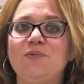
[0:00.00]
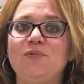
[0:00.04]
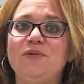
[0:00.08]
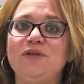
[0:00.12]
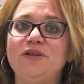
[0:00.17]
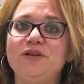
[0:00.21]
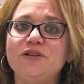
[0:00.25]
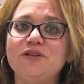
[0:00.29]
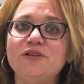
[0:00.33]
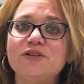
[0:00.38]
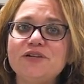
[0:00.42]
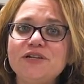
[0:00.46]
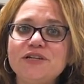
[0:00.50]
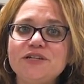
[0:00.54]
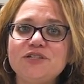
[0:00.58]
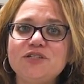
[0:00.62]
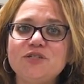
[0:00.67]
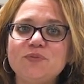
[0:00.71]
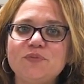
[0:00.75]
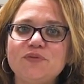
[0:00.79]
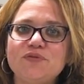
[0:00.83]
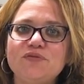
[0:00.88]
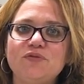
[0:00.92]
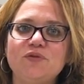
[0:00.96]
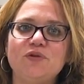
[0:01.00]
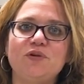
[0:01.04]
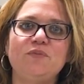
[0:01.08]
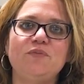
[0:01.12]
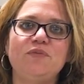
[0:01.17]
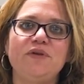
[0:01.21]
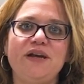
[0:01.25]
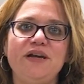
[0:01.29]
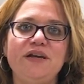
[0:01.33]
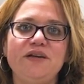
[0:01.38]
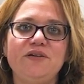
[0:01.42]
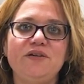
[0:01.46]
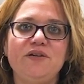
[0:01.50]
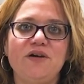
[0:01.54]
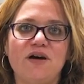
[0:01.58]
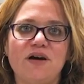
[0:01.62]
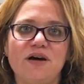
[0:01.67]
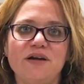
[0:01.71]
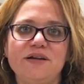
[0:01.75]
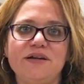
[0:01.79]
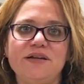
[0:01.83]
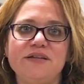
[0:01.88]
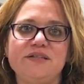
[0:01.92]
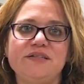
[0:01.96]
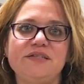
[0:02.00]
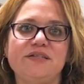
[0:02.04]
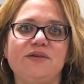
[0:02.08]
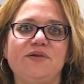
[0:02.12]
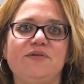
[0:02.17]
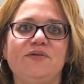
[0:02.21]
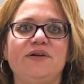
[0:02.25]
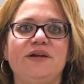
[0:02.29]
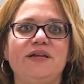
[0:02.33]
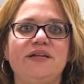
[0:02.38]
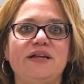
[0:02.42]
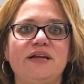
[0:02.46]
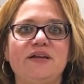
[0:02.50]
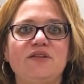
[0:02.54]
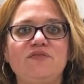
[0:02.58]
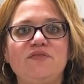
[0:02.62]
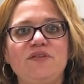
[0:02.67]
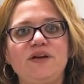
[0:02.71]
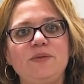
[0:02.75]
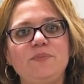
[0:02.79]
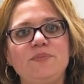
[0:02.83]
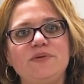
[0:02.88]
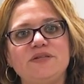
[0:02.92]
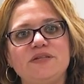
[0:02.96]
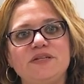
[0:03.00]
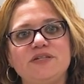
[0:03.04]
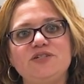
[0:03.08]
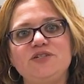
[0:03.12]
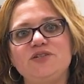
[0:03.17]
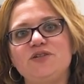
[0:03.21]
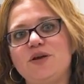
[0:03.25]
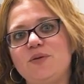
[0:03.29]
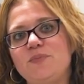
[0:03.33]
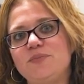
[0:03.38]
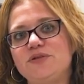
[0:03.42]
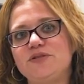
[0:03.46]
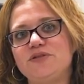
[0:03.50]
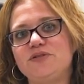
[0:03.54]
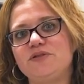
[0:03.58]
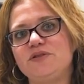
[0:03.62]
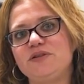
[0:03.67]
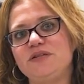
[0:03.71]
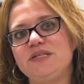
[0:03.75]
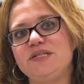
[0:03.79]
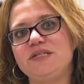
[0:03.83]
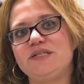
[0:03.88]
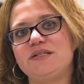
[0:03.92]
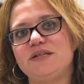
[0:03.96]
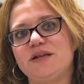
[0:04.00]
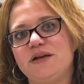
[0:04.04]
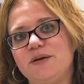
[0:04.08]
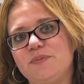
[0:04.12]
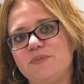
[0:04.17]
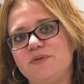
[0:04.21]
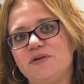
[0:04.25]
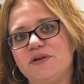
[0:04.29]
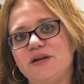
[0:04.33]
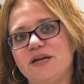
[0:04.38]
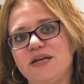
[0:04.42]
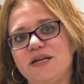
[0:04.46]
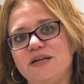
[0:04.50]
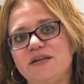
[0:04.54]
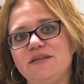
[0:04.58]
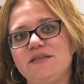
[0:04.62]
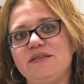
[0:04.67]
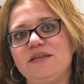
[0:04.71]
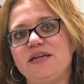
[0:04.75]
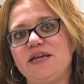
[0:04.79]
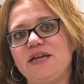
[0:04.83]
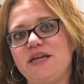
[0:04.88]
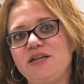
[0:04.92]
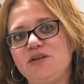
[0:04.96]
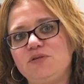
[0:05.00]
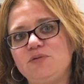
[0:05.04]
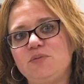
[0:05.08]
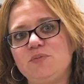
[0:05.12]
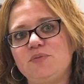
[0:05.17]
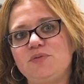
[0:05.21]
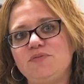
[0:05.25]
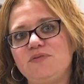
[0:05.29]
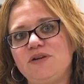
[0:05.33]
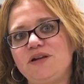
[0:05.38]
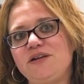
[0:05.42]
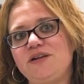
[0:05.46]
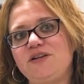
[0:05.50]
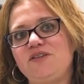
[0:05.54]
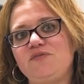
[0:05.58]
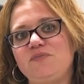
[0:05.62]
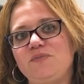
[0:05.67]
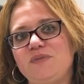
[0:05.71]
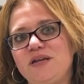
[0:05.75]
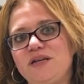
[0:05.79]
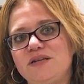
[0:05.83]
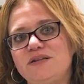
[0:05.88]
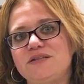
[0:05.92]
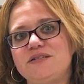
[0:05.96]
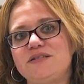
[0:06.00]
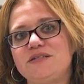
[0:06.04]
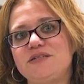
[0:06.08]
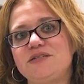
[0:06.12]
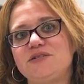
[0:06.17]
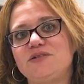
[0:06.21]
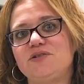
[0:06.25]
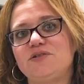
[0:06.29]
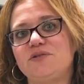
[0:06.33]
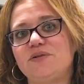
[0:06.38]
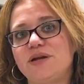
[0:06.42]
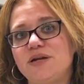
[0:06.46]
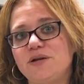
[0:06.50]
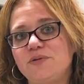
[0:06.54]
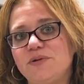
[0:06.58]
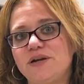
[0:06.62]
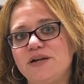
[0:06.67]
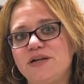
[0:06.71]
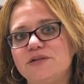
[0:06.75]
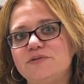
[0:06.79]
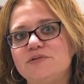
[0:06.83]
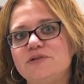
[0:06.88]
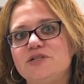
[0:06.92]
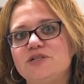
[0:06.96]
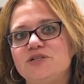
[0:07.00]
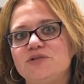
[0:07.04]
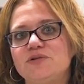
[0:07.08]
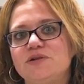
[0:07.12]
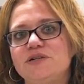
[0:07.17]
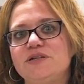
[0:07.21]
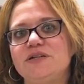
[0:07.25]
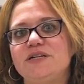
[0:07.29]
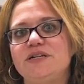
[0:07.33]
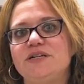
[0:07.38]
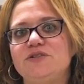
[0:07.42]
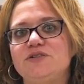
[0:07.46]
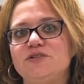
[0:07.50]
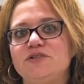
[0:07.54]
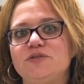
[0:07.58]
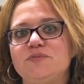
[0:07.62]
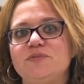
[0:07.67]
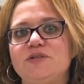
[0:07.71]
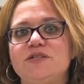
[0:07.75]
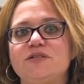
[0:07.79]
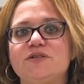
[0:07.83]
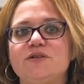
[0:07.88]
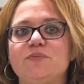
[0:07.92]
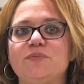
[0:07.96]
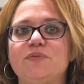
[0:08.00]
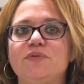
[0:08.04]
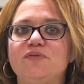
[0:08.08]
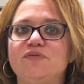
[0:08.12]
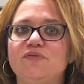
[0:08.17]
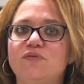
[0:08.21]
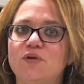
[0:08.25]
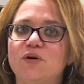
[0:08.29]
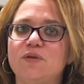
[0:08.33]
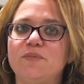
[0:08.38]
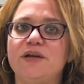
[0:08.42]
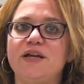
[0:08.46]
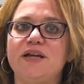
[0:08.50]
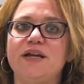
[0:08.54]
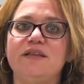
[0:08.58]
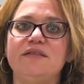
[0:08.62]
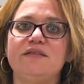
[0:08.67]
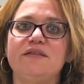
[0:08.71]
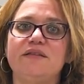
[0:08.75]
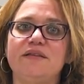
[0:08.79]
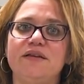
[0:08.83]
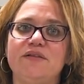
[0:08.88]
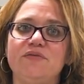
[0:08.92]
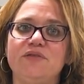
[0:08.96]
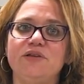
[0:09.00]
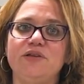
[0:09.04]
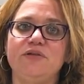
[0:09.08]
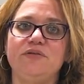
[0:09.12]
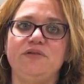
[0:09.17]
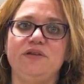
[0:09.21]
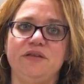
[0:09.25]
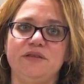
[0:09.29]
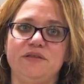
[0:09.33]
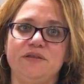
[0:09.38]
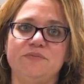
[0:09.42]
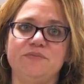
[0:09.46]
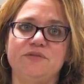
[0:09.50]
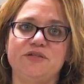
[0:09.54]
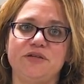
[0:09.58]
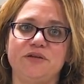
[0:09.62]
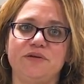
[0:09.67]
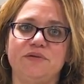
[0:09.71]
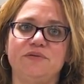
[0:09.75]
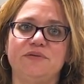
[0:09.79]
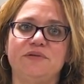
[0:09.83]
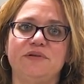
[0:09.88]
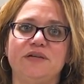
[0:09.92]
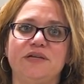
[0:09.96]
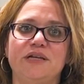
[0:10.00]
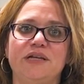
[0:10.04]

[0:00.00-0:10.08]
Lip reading: Whether you're looking to perform regular audits or identify potential opportunities to upgrade, the annual preventative maintenance is a great way to ensure your instruments are performing at the level you need them to.